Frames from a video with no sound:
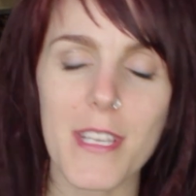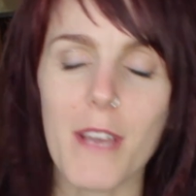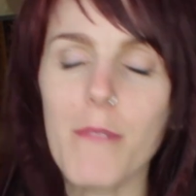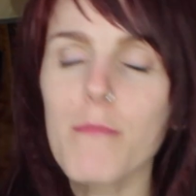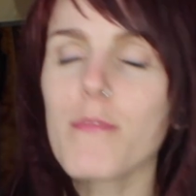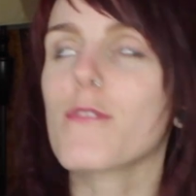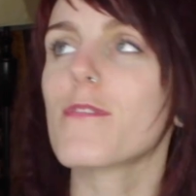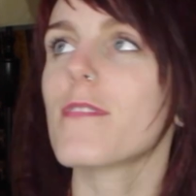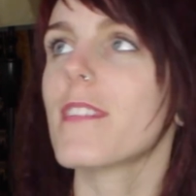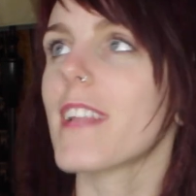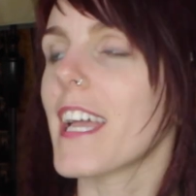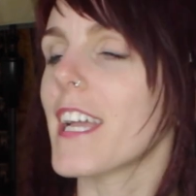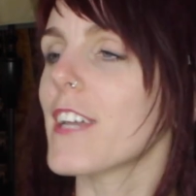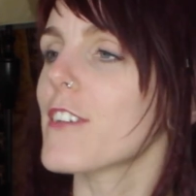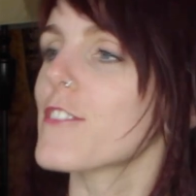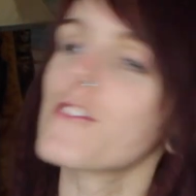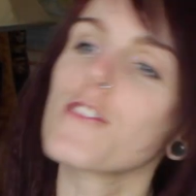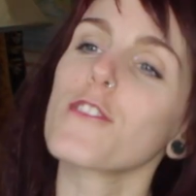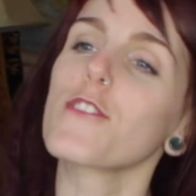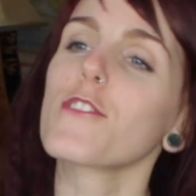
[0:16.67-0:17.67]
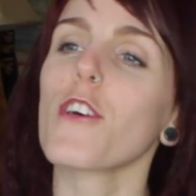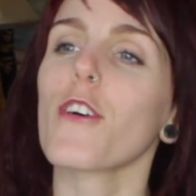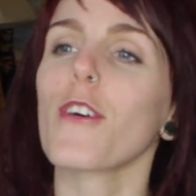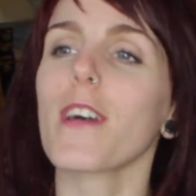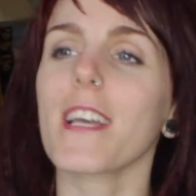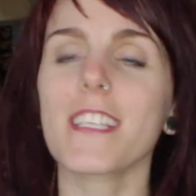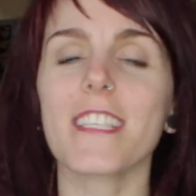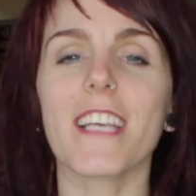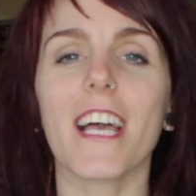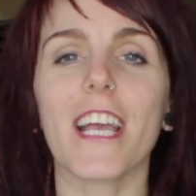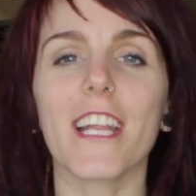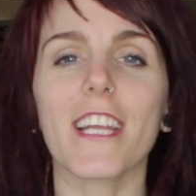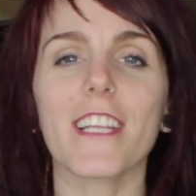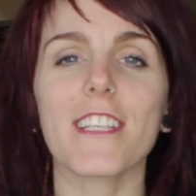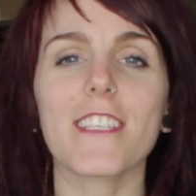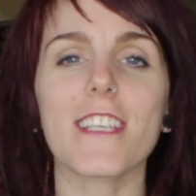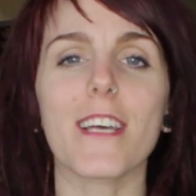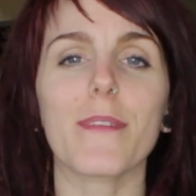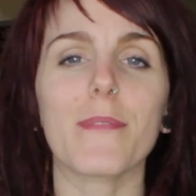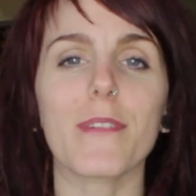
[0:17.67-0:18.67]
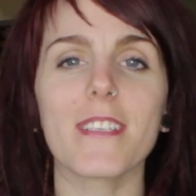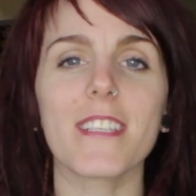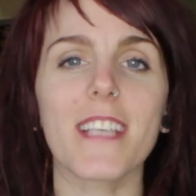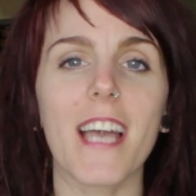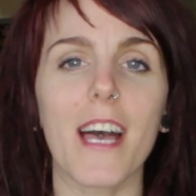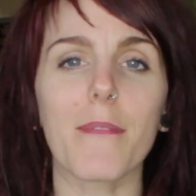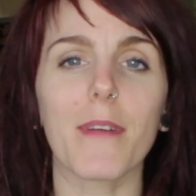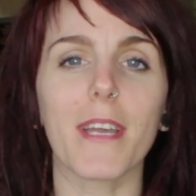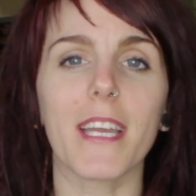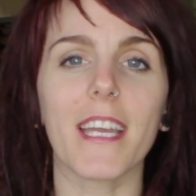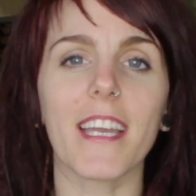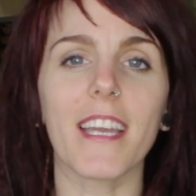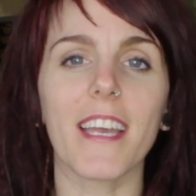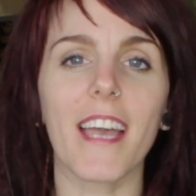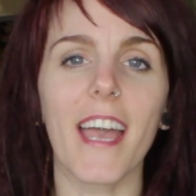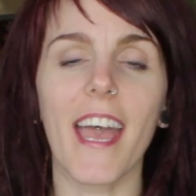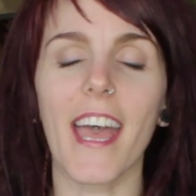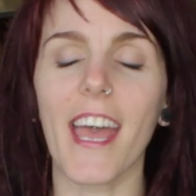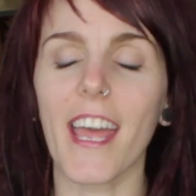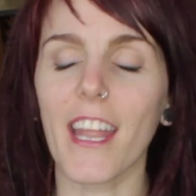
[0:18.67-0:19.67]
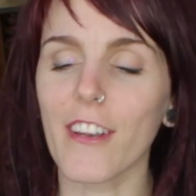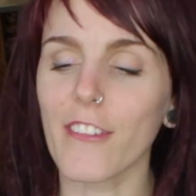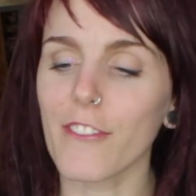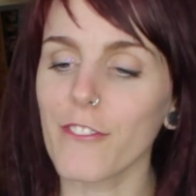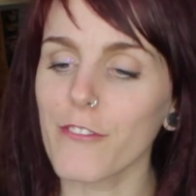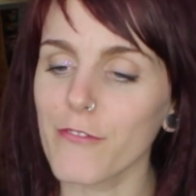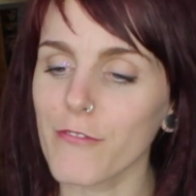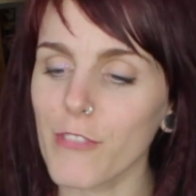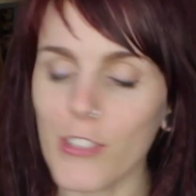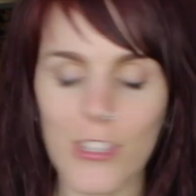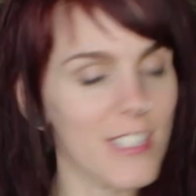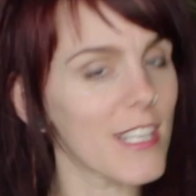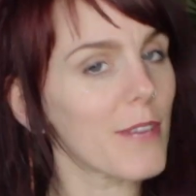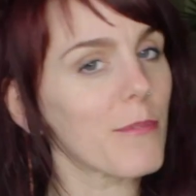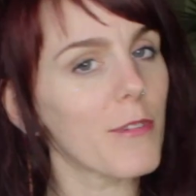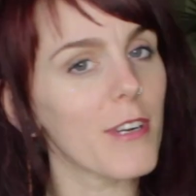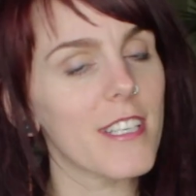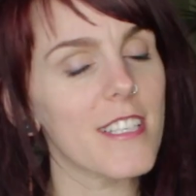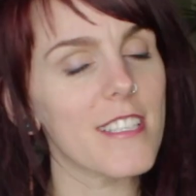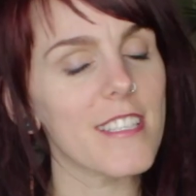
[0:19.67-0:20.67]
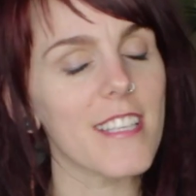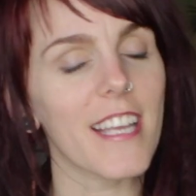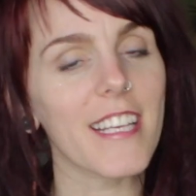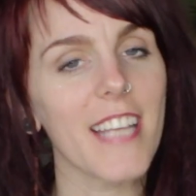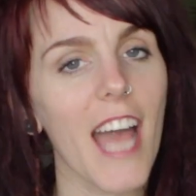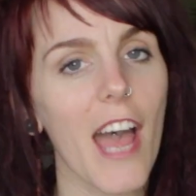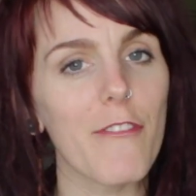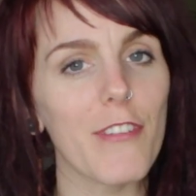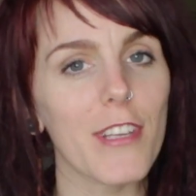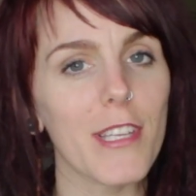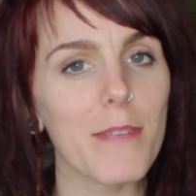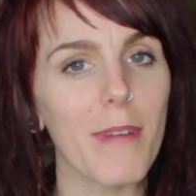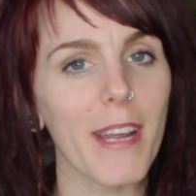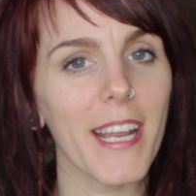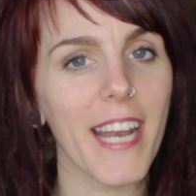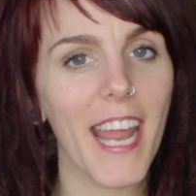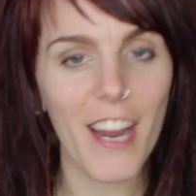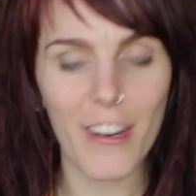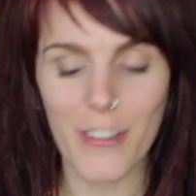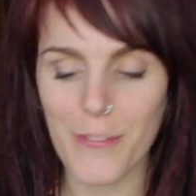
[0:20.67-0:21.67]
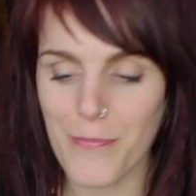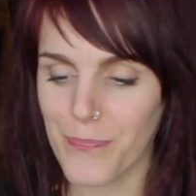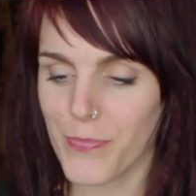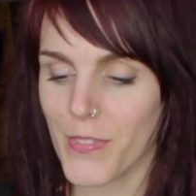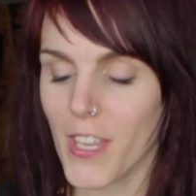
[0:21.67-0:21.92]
I'm like so excited. Summer's coming, and with summer I just like to have really bright hair.